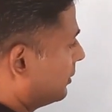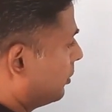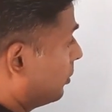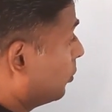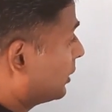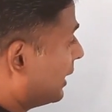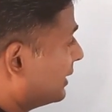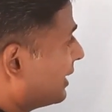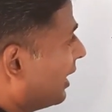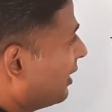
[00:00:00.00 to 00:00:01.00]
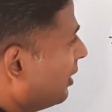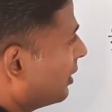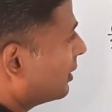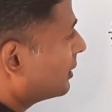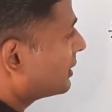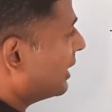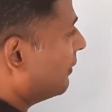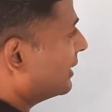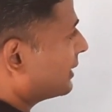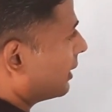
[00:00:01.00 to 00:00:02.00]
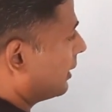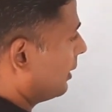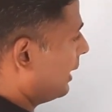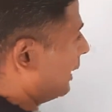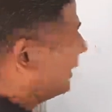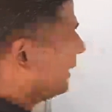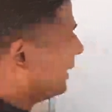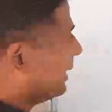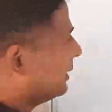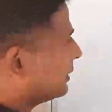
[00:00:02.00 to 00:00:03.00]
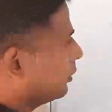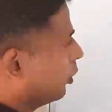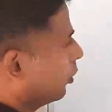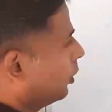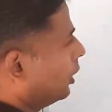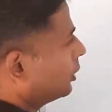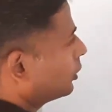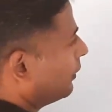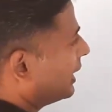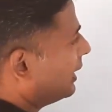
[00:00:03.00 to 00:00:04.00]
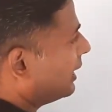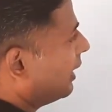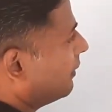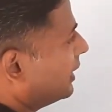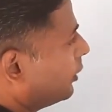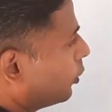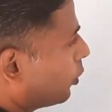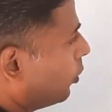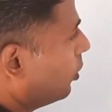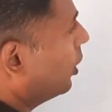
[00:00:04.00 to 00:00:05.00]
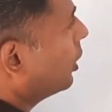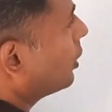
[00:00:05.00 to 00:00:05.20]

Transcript: 2 3s are 7s are. Anything else? No. So we get 11 into 2,